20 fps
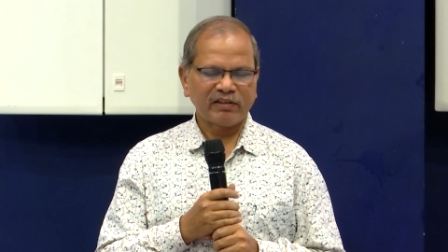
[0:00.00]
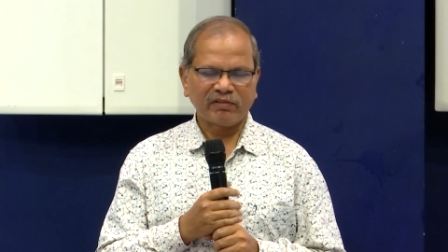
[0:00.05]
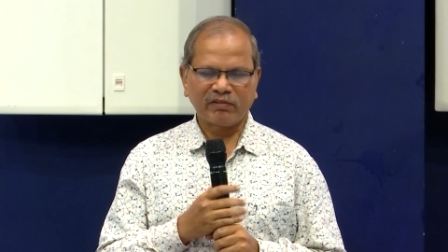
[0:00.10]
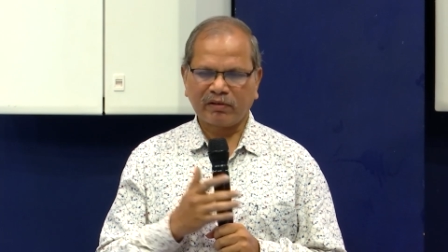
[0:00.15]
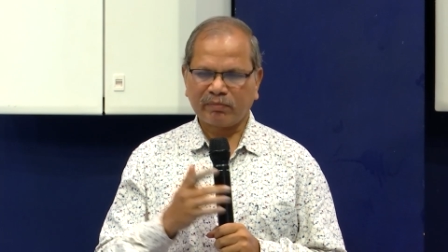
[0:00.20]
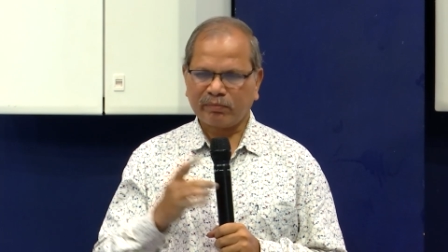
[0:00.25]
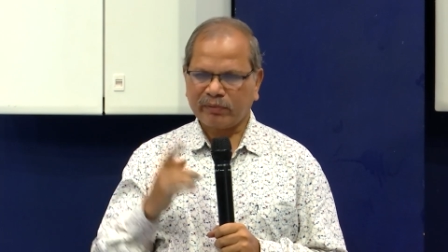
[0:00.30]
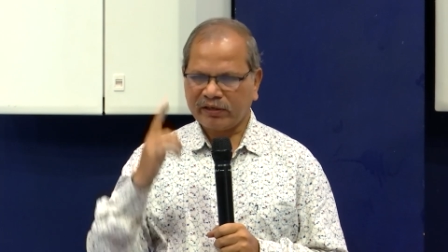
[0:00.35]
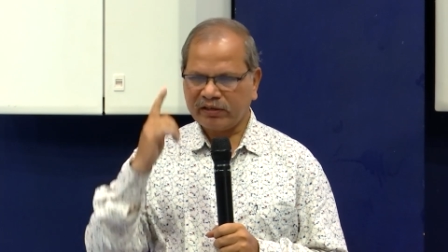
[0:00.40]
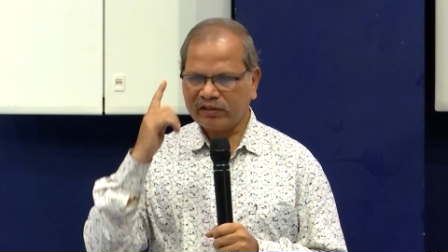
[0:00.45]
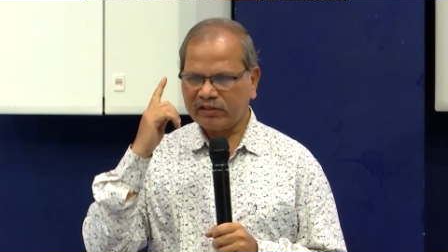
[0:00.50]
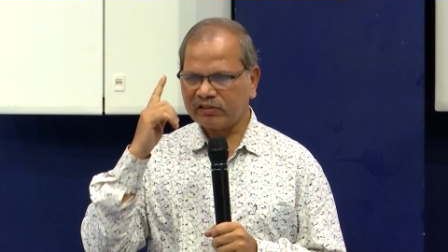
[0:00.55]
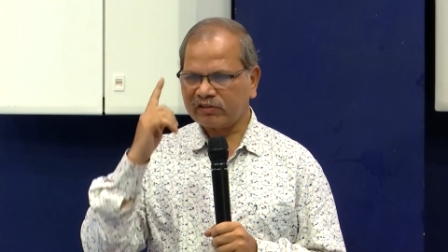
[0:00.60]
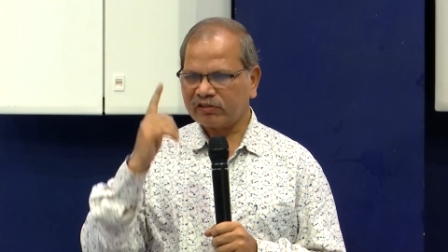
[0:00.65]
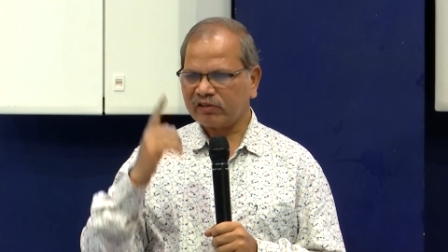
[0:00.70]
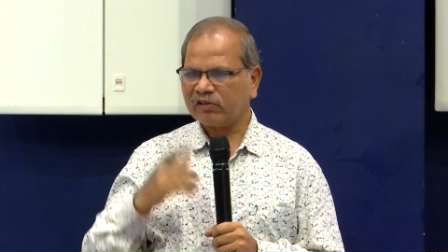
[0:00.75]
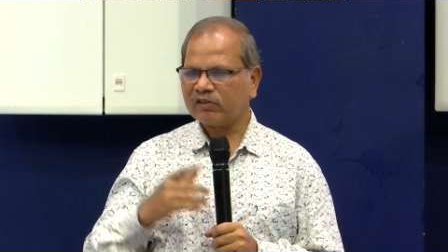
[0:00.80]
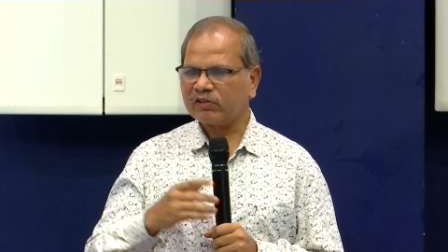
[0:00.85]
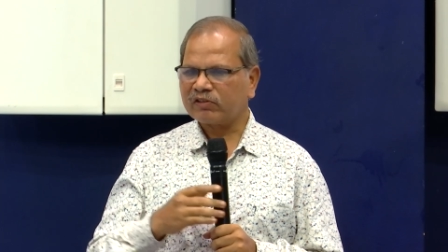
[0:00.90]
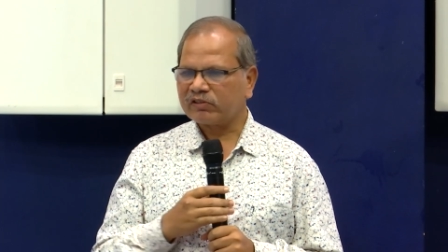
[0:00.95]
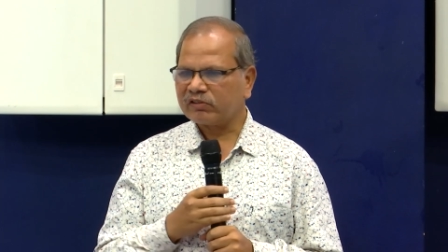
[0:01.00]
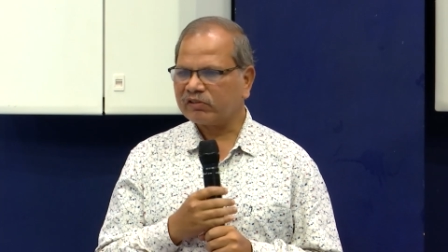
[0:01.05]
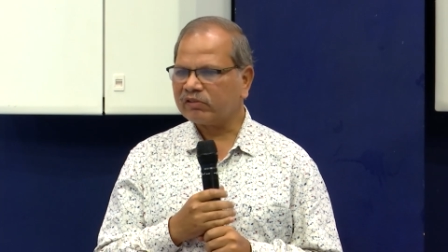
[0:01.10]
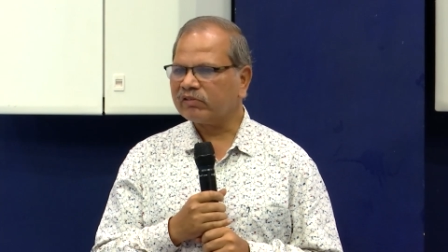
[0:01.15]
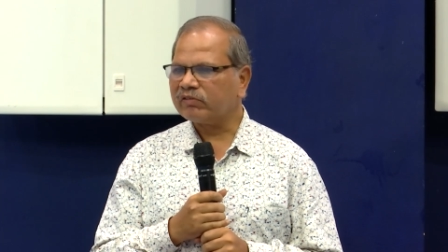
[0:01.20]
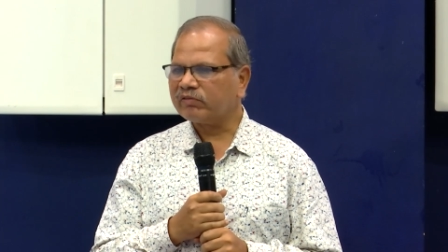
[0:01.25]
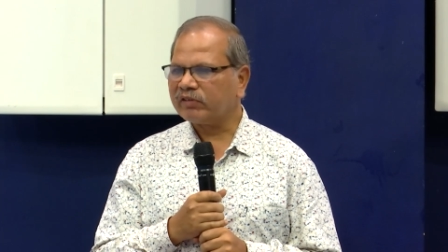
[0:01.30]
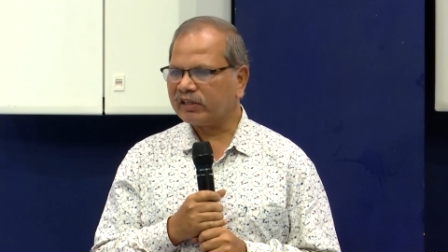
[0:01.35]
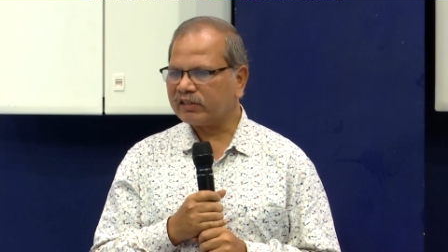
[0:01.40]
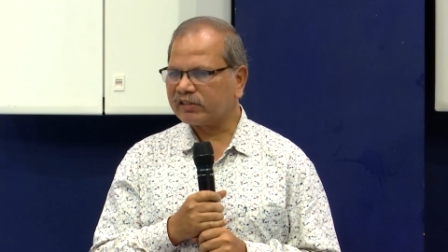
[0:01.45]
your mind is
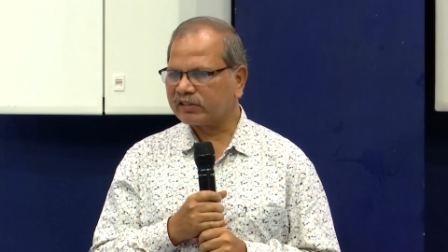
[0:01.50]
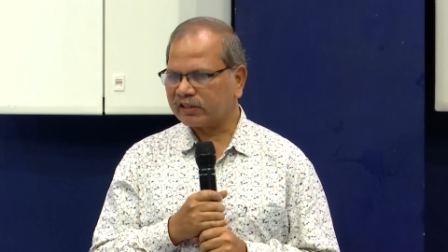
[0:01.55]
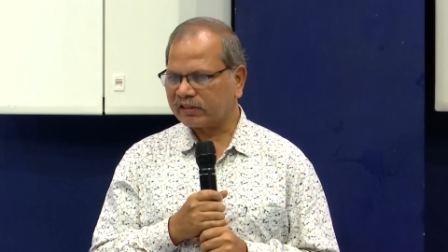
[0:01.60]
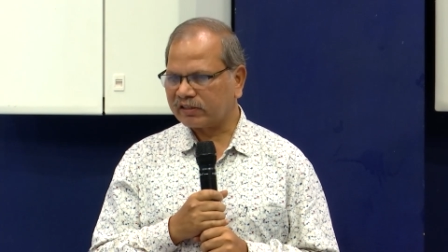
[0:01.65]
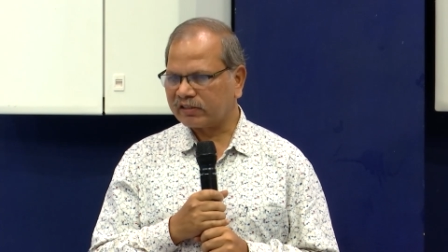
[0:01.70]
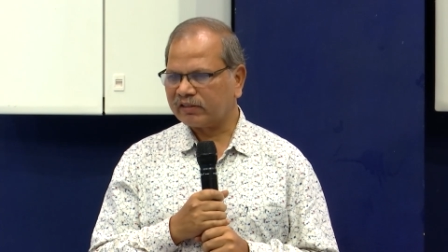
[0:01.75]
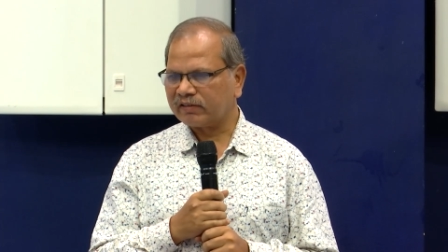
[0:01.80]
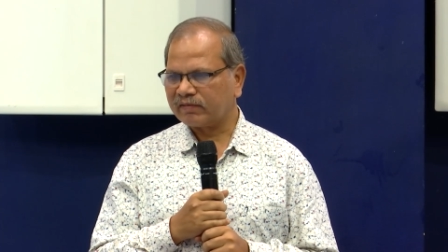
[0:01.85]
also well set.